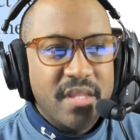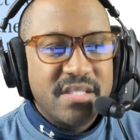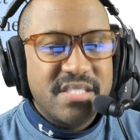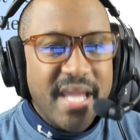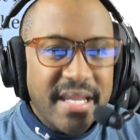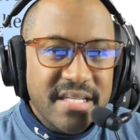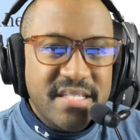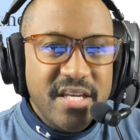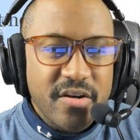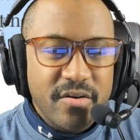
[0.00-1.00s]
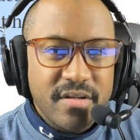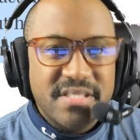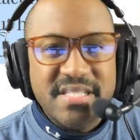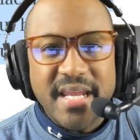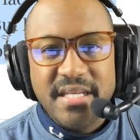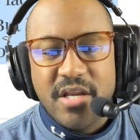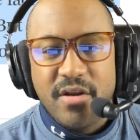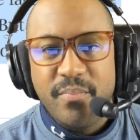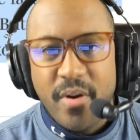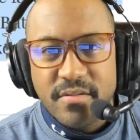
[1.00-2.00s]
second-tier
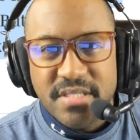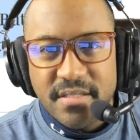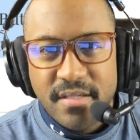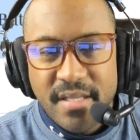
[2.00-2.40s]
secondary person.